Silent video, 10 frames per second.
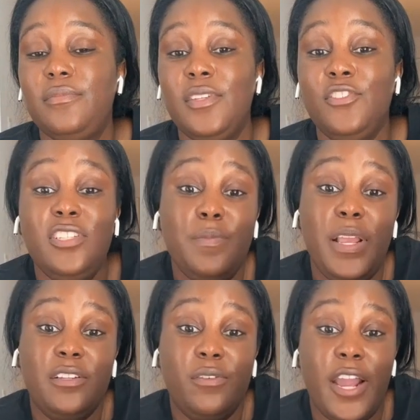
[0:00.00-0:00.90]
She's an
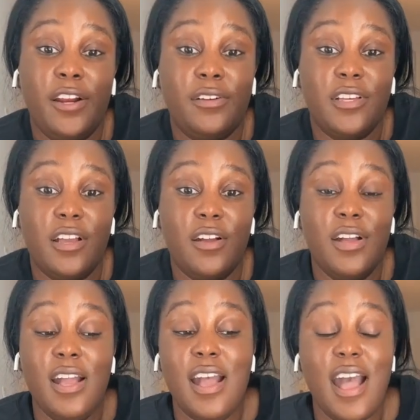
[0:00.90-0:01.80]
amazing yes. writer. So
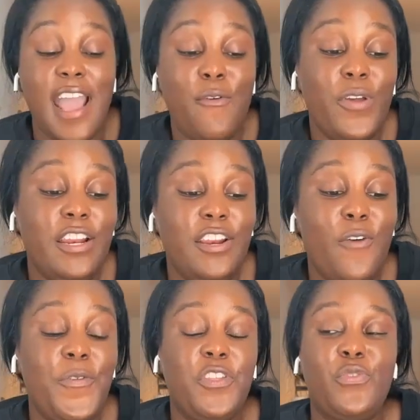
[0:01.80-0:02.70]
I want to know
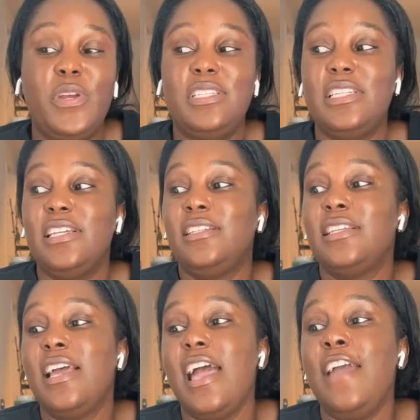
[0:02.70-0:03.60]
what the twist is.
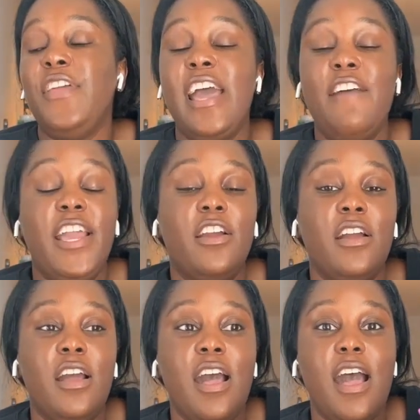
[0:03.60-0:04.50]
And they have like
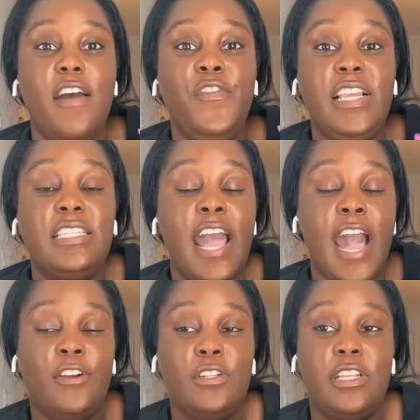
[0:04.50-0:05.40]
these actors